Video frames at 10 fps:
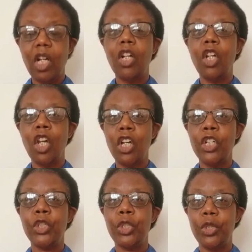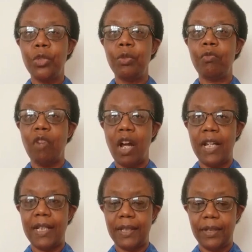Learn to do
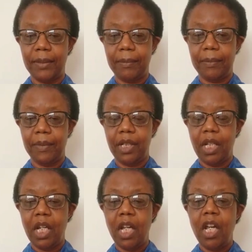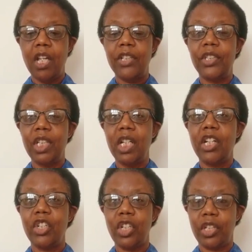right. Seek
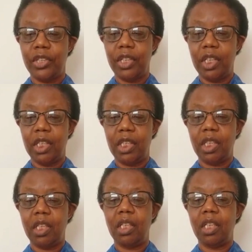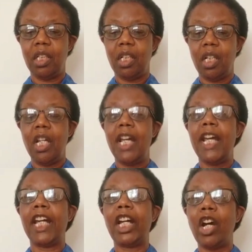justice.
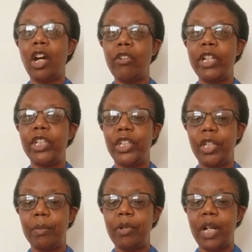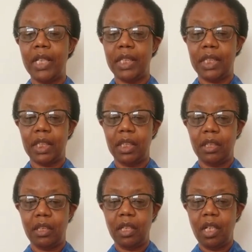Encourage the oppressed.
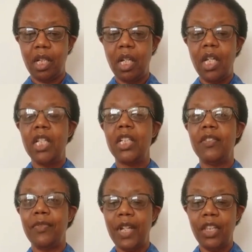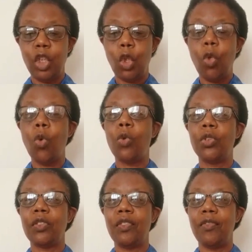Defend the cause
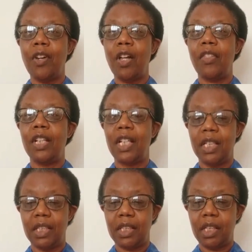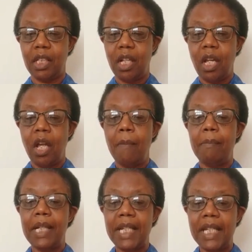of the fatherless.
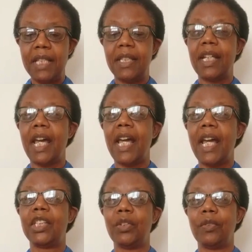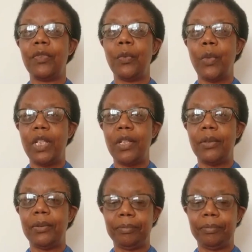Plead the case of the widow.